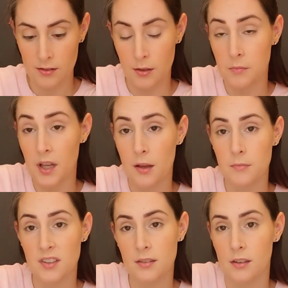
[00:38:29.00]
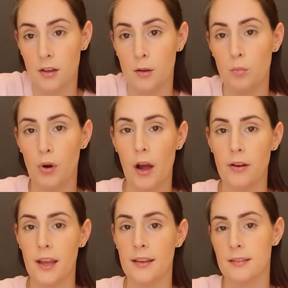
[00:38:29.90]
Sometimes it's a good brow
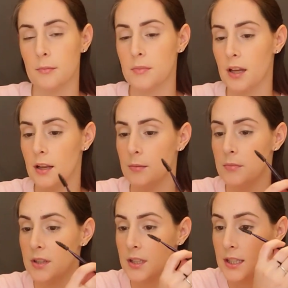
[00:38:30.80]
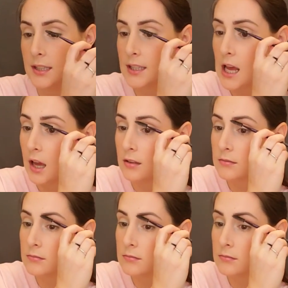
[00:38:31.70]
day, sometimes it's not.